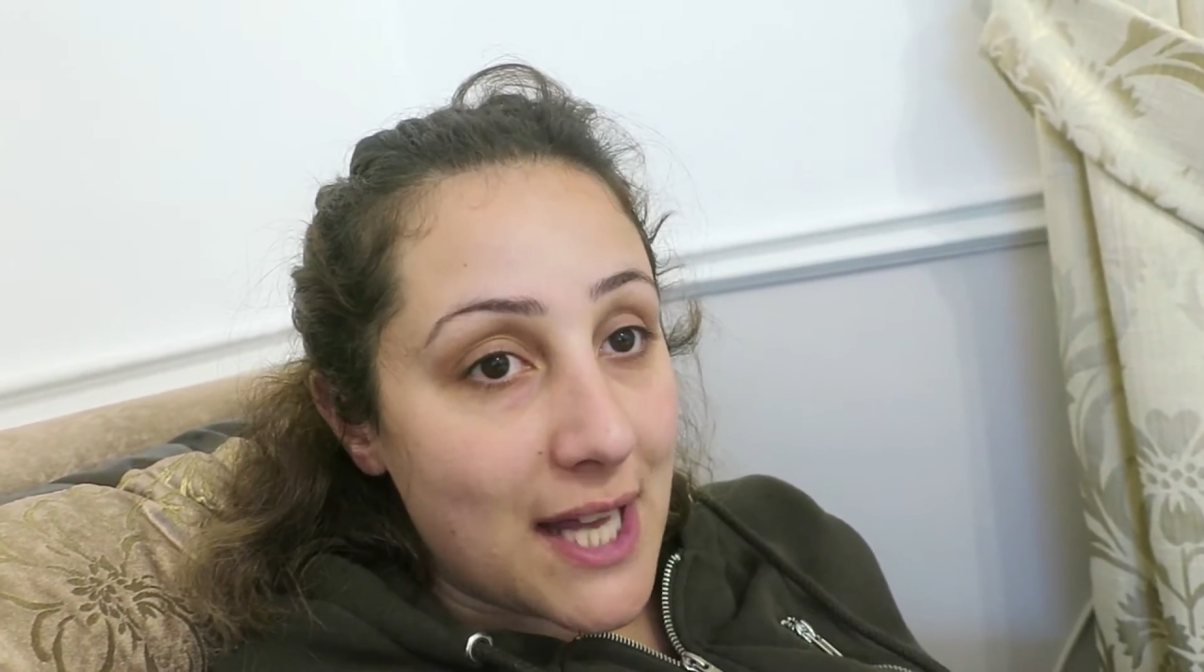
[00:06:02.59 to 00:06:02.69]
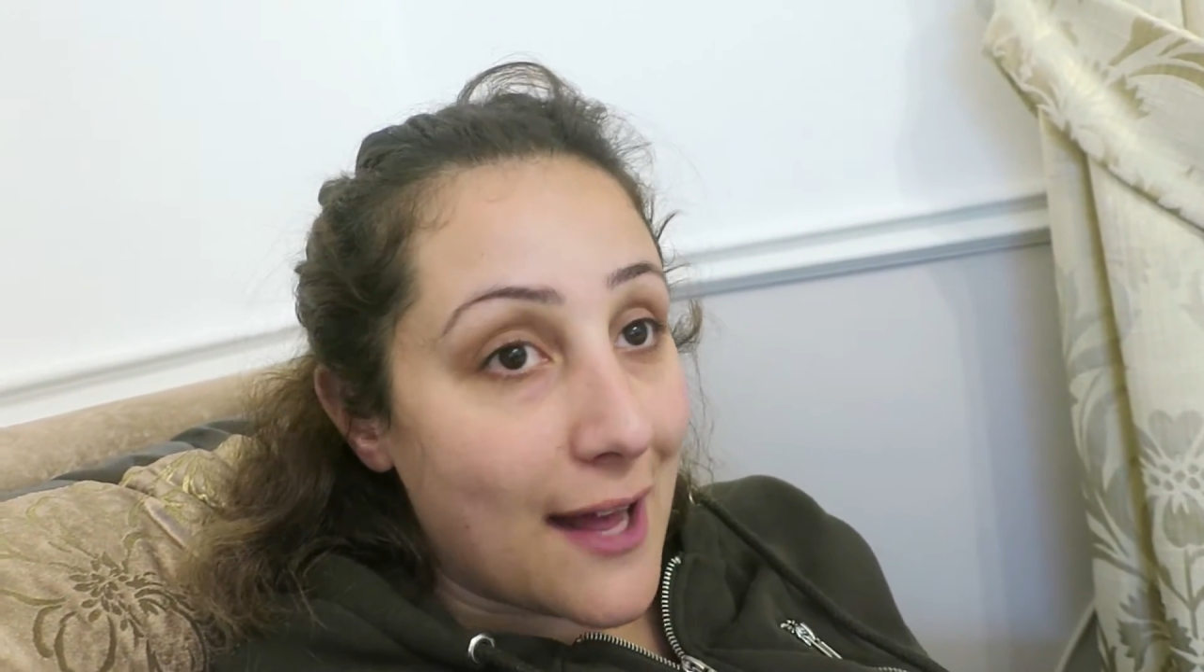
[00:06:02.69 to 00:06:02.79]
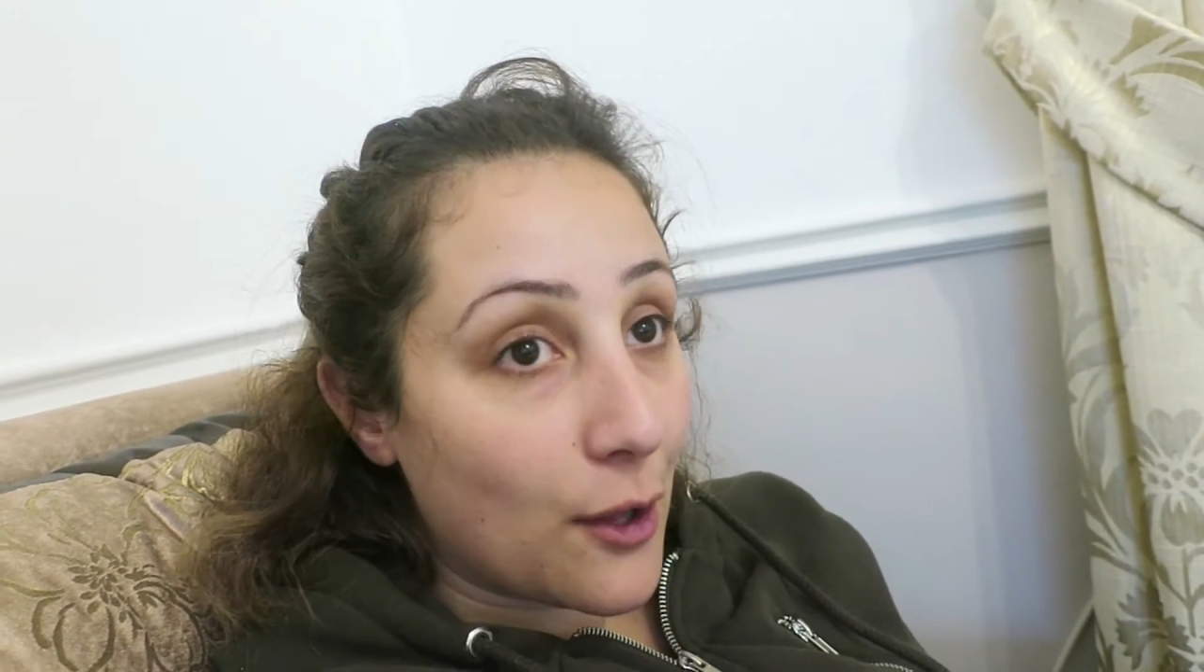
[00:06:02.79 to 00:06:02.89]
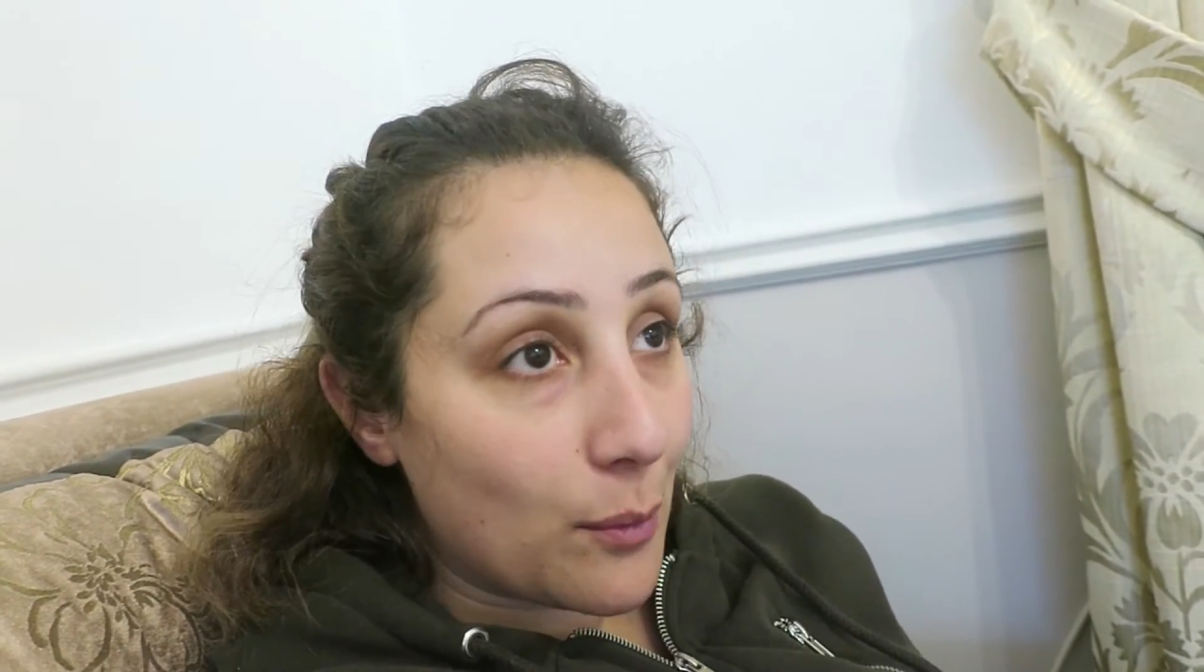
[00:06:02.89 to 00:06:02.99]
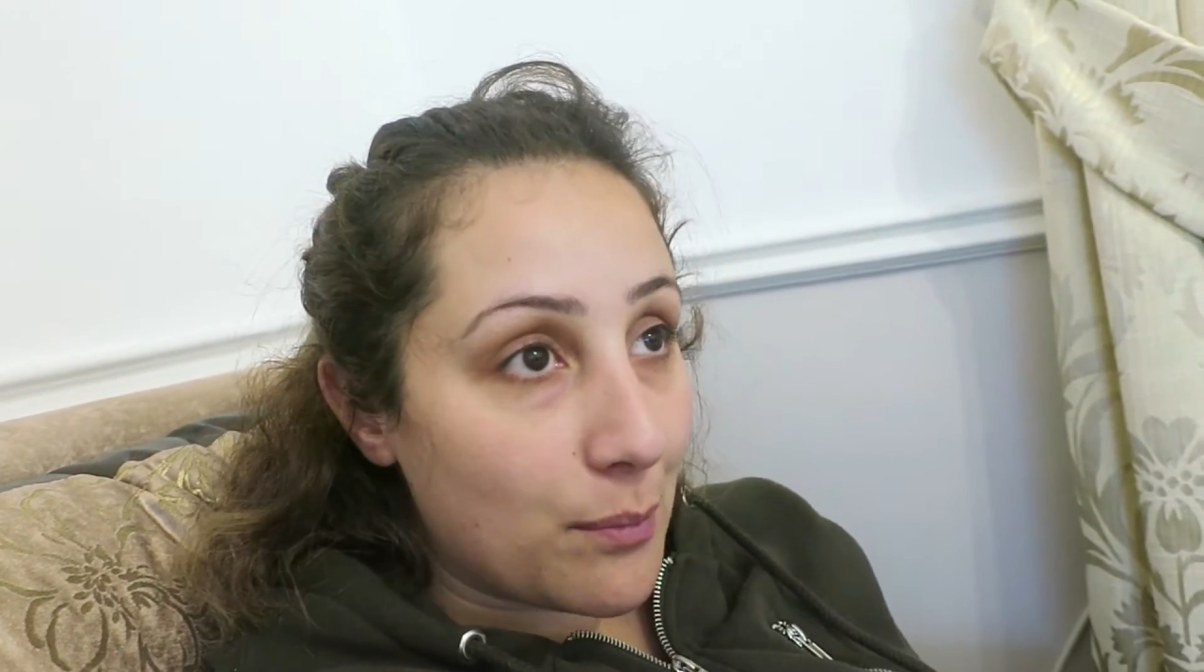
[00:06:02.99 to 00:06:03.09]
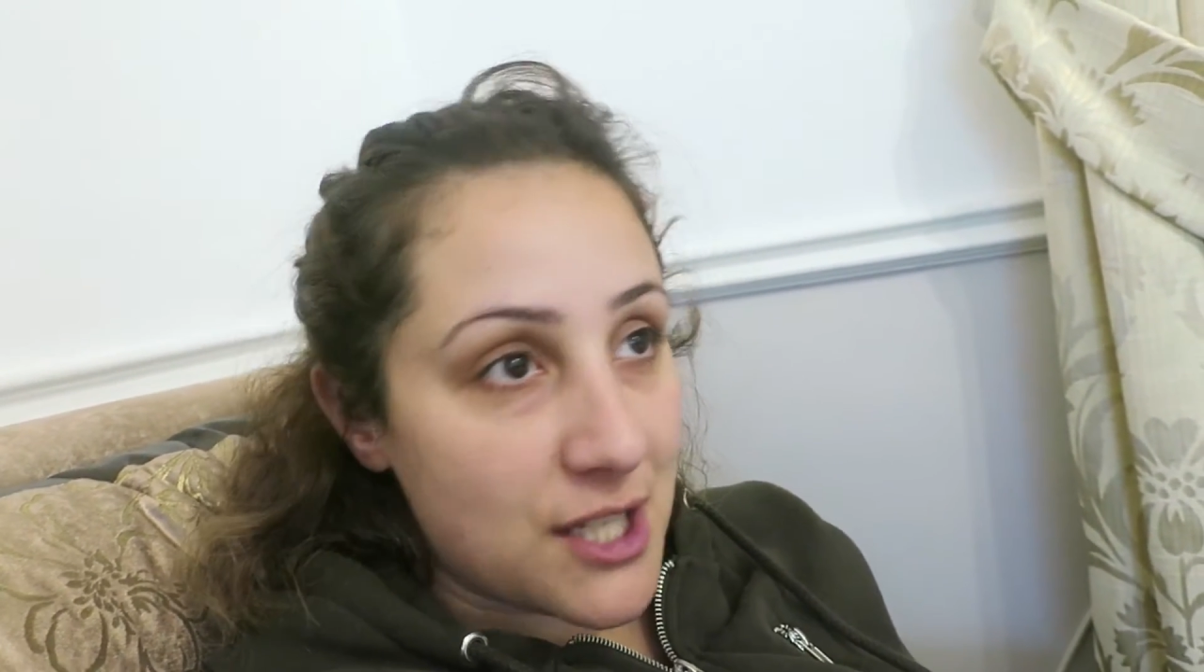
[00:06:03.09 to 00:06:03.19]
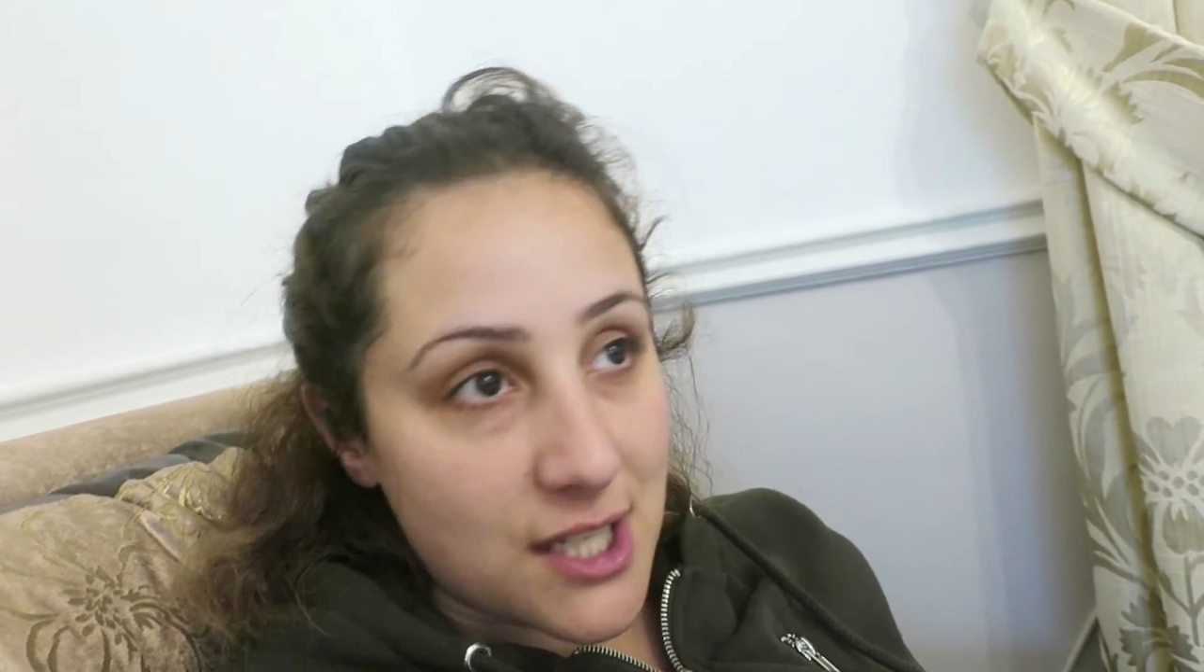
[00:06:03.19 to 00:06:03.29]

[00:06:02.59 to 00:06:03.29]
help